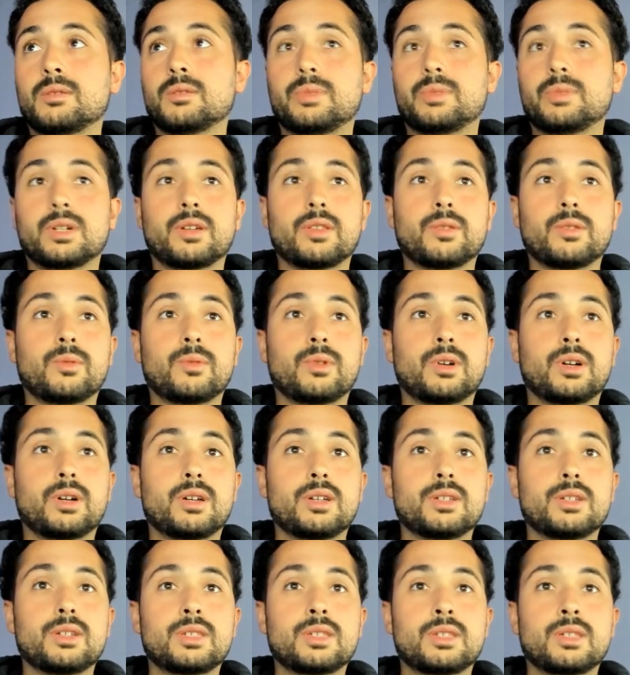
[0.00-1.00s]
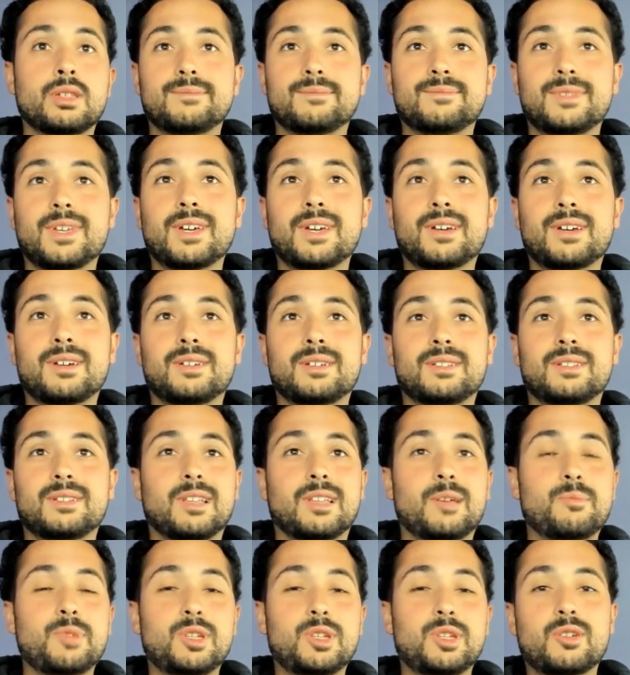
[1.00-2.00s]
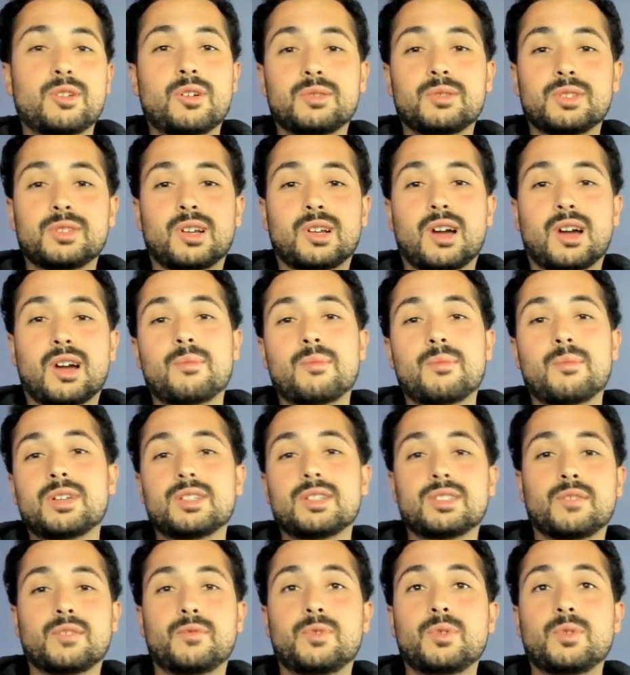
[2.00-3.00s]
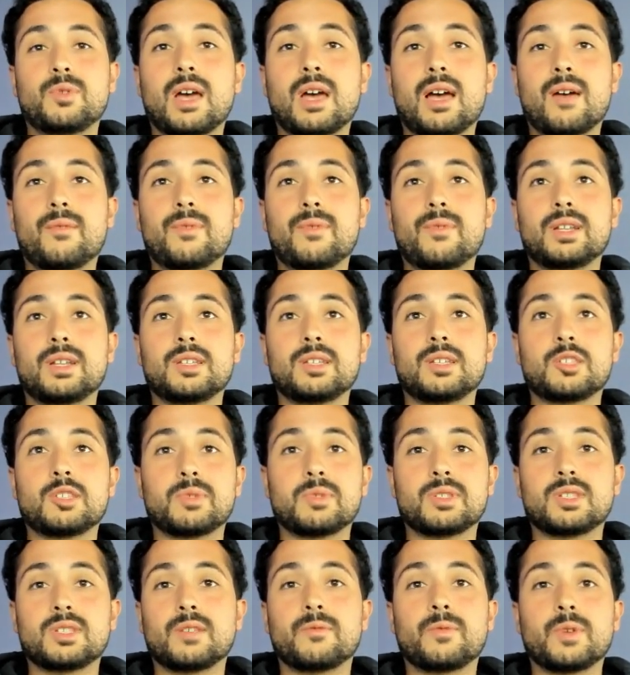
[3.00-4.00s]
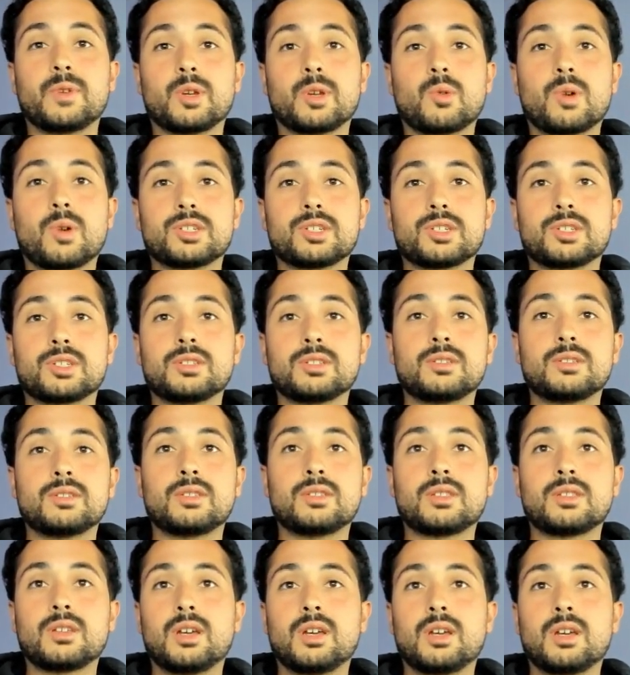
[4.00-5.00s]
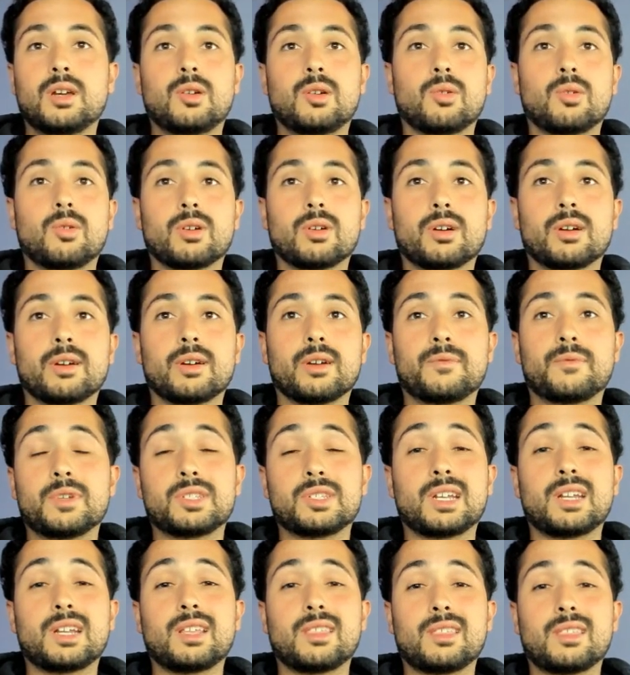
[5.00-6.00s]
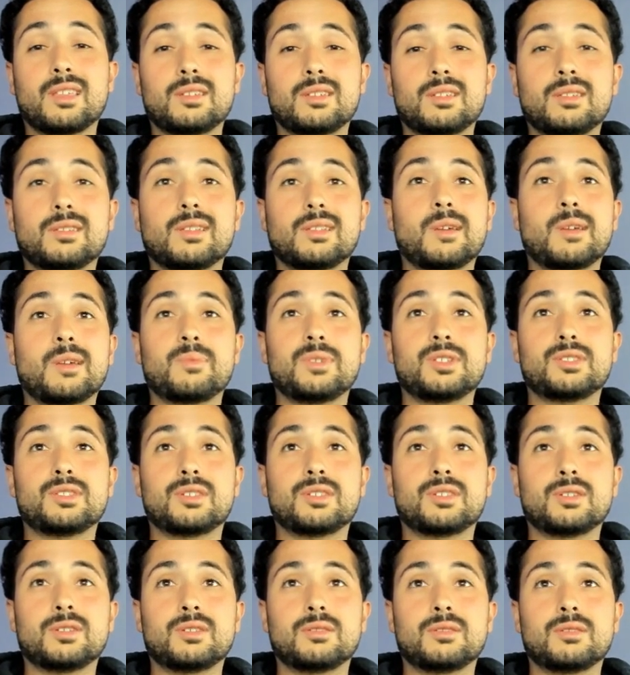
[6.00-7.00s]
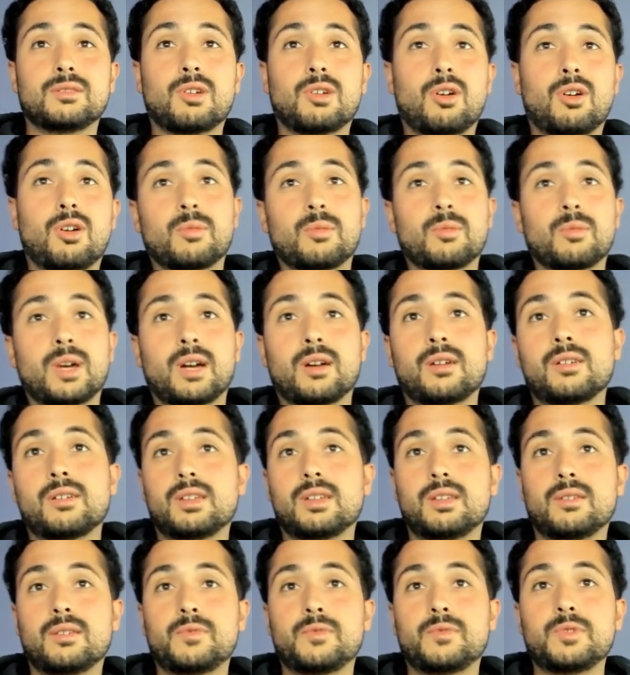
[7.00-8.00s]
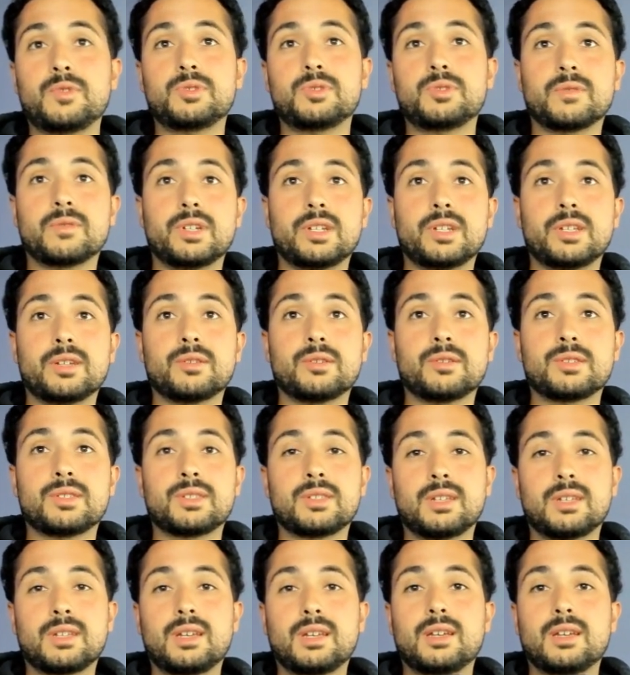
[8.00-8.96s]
But otherwise, yeah, let me know in the comments if you have any specific questions or if there's anything you'd like me to talk about in future videos.